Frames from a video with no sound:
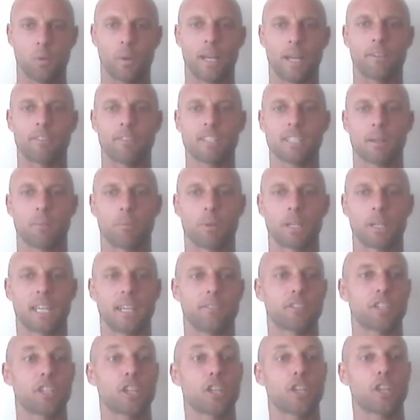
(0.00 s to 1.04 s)
Whenever someone
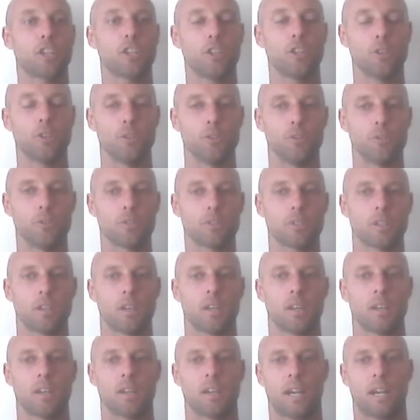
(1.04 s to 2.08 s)
gives cues,
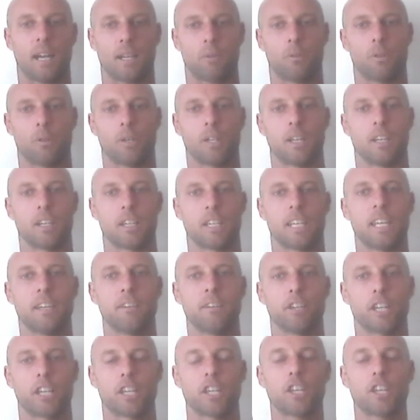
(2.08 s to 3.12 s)
I don't want to
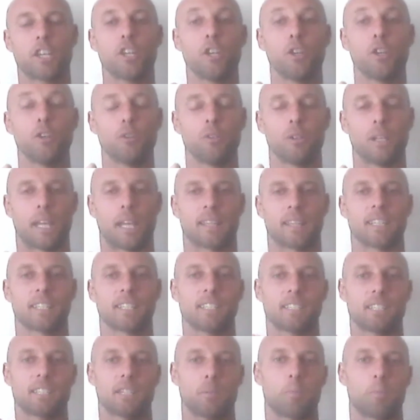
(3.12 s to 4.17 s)
give a cue like
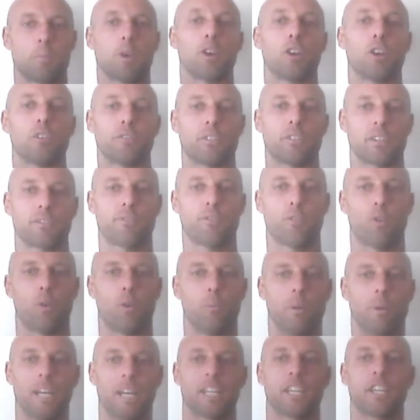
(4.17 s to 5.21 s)
this is the perfect
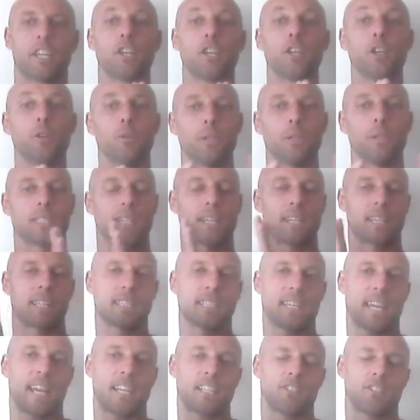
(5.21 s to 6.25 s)
form. A cue is an
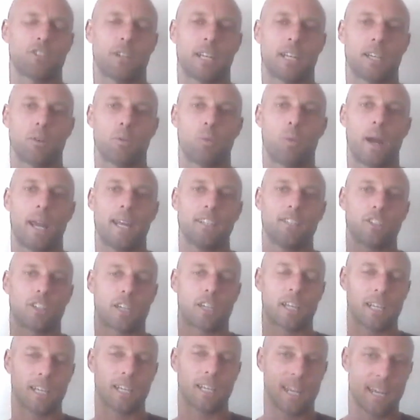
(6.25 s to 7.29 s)
exaggerated way to
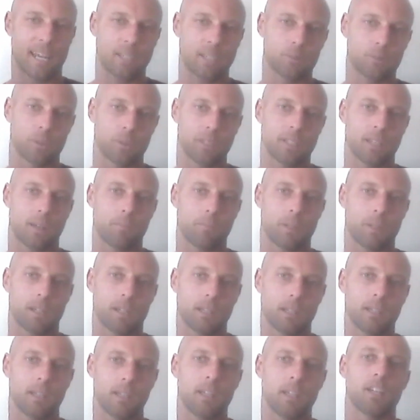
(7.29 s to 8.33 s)
connect with
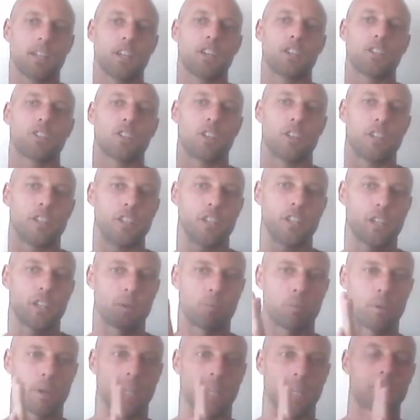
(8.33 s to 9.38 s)
something so that you
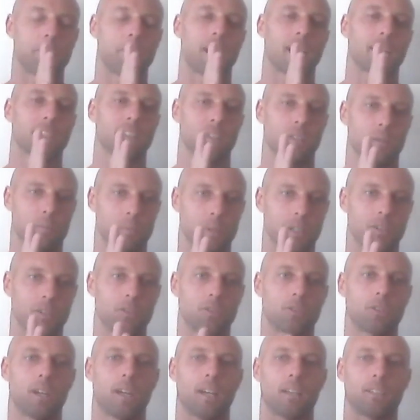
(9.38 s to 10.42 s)
can bring it back to the
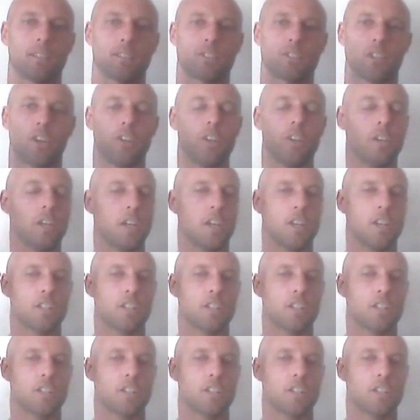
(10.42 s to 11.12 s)
middle ground. So